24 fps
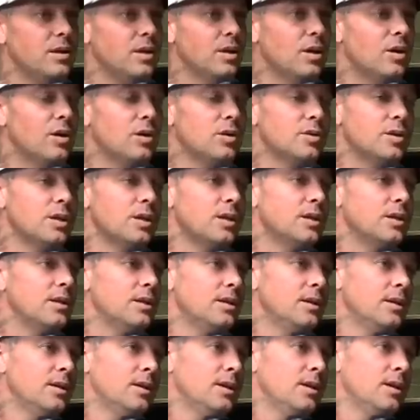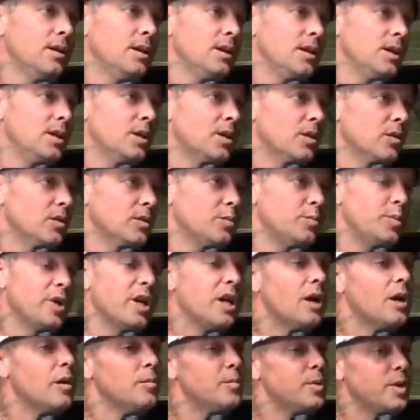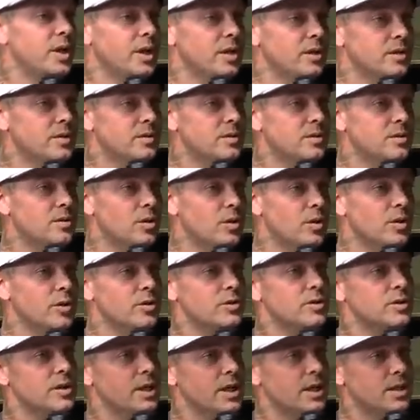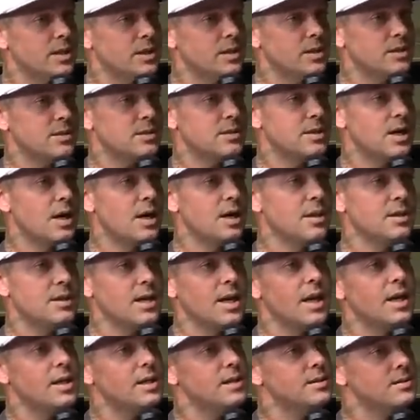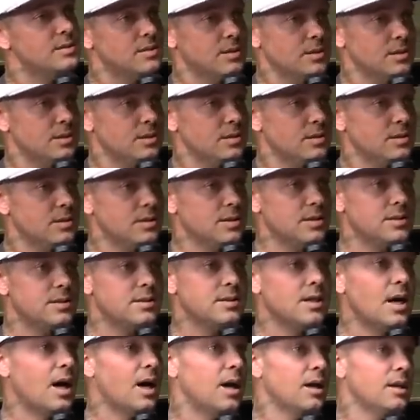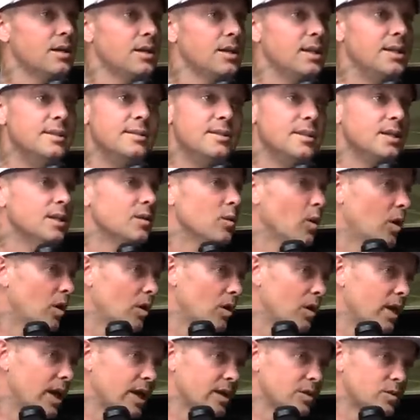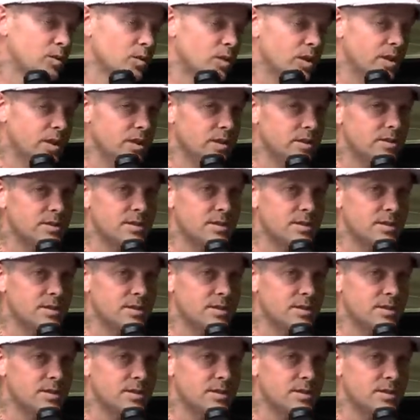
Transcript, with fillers: know, and then you know, these big companies don't understand that it's not that easy Right. It's not easy at all. Actually, it's